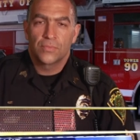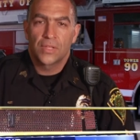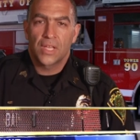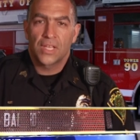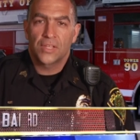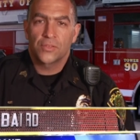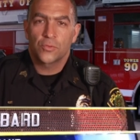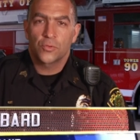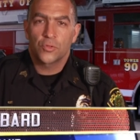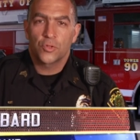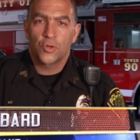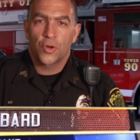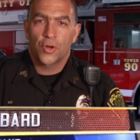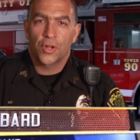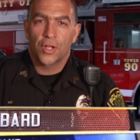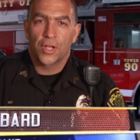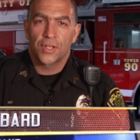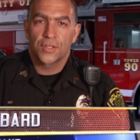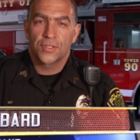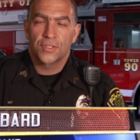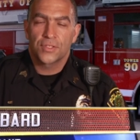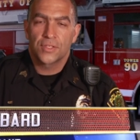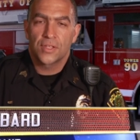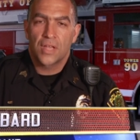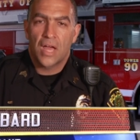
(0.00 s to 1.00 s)
Thanks for joining
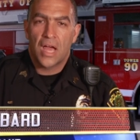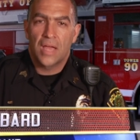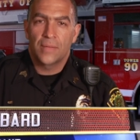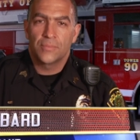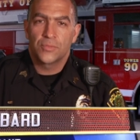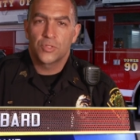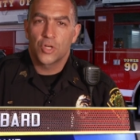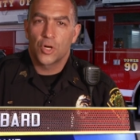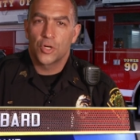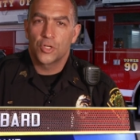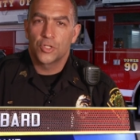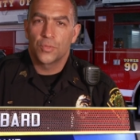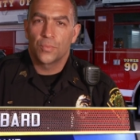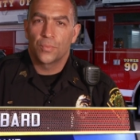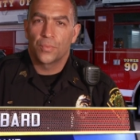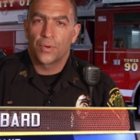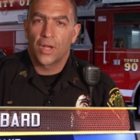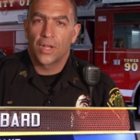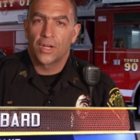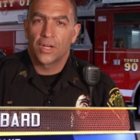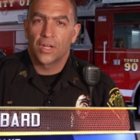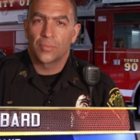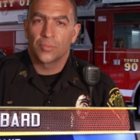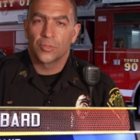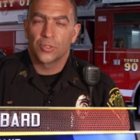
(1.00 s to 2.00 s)
us. I'm Sergeant
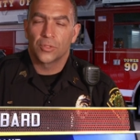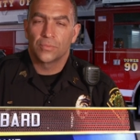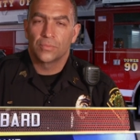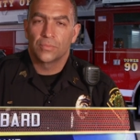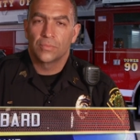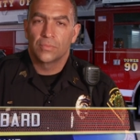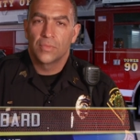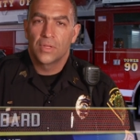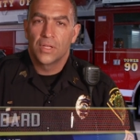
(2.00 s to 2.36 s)
Brian Hubbard.